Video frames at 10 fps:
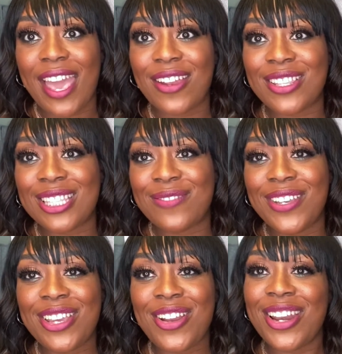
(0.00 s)
out of this
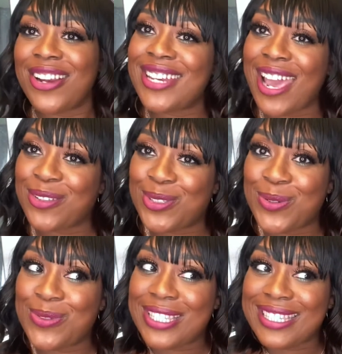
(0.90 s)
video and learned how
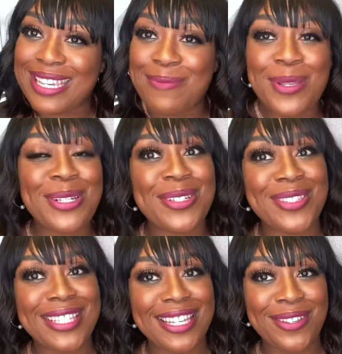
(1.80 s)
to steep
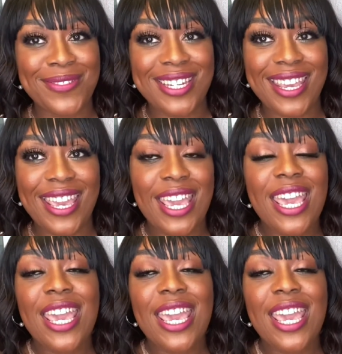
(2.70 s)
loose leaf tea.